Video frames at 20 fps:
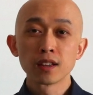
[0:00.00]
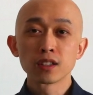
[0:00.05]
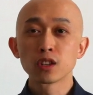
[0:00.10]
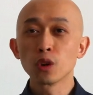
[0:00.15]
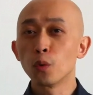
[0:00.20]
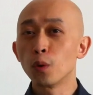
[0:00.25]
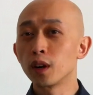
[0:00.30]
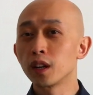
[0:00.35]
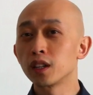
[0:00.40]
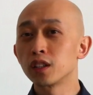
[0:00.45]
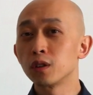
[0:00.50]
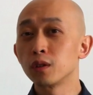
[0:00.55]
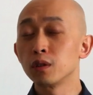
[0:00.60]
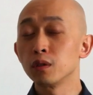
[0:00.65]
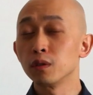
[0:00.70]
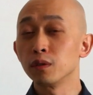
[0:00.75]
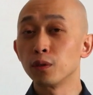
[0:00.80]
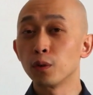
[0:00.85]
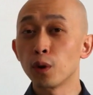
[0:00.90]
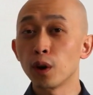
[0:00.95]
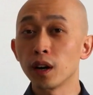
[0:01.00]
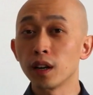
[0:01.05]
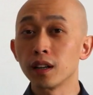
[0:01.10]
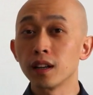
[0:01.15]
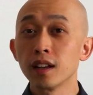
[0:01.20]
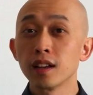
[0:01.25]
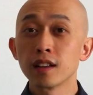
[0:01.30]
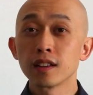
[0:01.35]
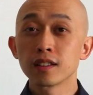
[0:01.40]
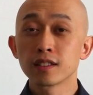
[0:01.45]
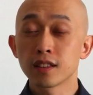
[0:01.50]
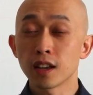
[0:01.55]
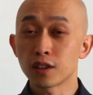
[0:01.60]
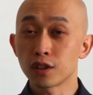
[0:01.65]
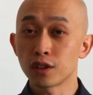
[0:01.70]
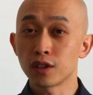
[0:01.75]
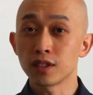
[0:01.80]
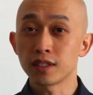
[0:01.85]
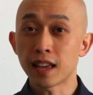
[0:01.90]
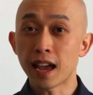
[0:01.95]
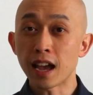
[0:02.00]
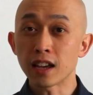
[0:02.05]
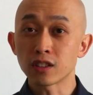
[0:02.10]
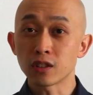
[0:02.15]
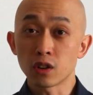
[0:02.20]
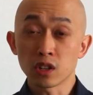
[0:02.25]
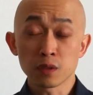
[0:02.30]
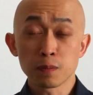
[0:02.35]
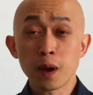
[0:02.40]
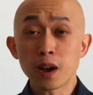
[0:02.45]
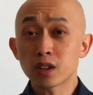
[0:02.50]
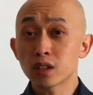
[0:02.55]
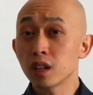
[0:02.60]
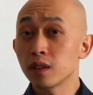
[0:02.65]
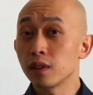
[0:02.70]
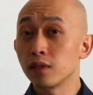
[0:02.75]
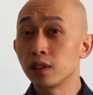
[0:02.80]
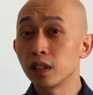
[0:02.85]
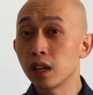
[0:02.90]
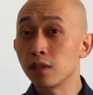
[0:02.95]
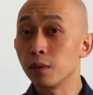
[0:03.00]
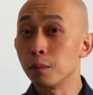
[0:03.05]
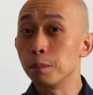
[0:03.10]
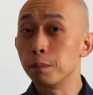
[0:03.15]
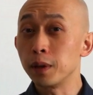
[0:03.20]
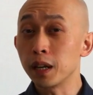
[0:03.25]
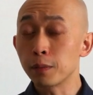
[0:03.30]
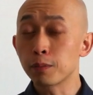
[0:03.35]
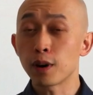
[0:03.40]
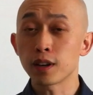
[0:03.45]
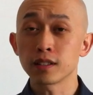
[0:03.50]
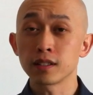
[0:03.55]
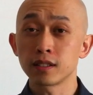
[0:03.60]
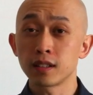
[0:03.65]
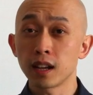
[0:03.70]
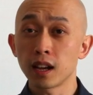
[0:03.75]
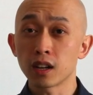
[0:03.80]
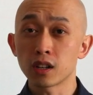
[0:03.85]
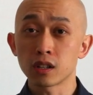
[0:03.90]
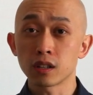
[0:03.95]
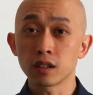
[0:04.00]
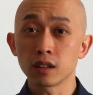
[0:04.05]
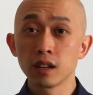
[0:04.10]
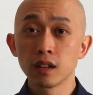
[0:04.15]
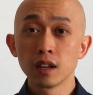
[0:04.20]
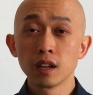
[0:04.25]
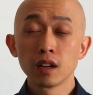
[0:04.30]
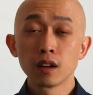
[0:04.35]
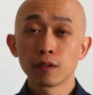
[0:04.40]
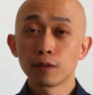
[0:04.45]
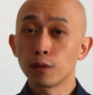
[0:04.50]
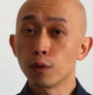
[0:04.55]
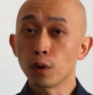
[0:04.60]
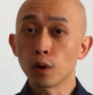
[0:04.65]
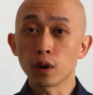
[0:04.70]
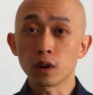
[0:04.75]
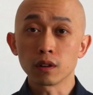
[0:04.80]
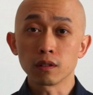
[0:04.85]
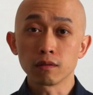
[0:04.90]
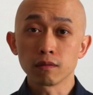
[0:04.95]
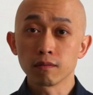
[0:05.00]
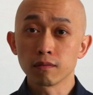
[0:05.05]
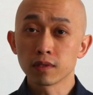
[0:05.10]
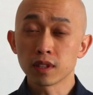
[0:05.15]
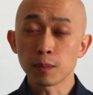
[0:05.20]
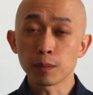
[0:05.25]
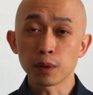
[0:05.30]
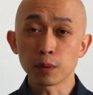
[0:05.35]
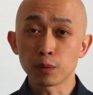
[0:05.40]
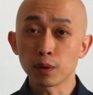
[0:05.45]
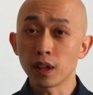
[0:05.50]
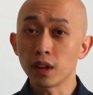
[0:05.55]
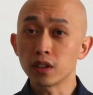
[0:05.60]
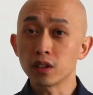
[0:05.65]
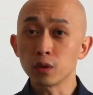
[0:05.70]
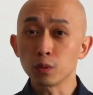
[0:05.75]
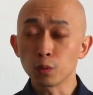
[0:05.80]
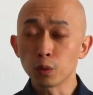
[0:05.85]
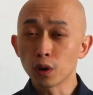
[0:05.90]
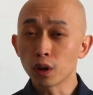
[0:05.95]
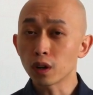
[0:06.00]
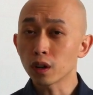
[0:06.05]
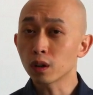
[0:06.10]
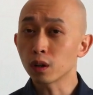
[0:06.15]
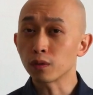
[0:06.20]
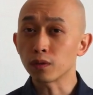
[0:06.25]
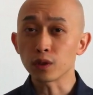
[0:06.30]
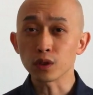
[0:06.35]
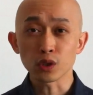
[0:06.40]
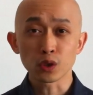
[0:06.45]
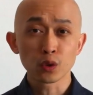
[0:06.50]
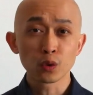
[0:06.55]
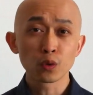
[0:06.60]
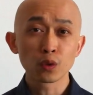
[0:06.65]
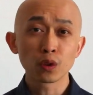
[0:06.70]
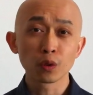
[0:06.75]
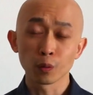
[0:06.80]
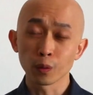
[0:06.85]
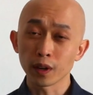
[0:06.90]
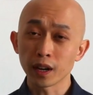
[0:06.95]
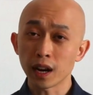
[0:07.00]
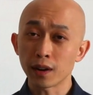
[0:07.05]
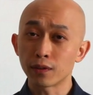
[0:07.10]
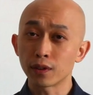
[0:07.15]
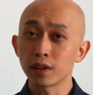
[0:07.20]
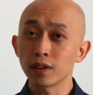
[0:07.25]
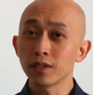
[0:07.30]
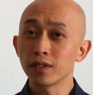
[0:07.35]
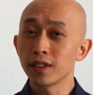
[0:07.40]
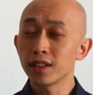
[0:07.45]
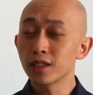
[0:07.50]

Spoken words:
So what do you do to avoid such a disaster? Especially if you have to give a big presentation for something related to work or for school, whatever.